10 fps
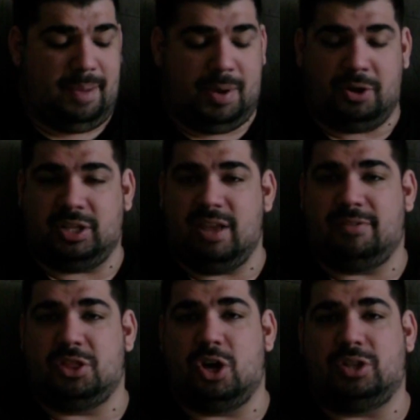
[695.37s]
apparently
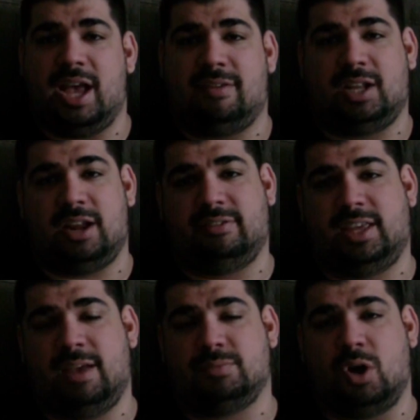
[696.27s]
even though they have a lot
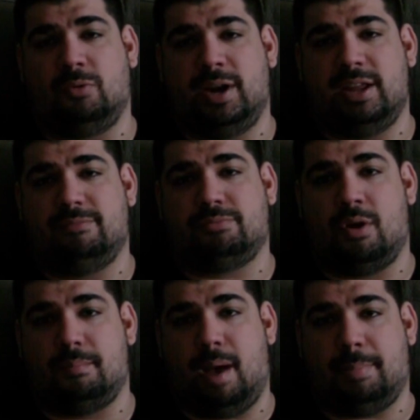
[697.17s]
of games already
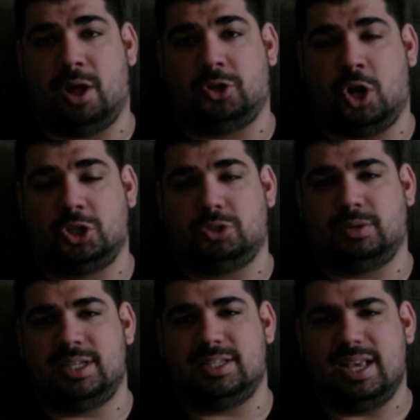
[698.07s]
from upon
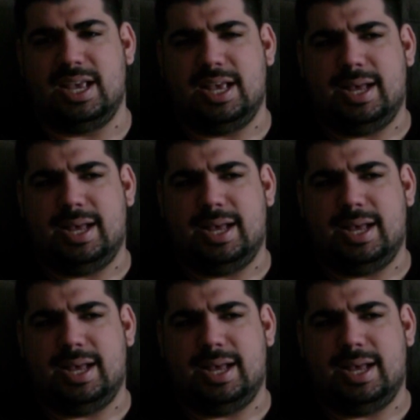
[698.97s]
launch release,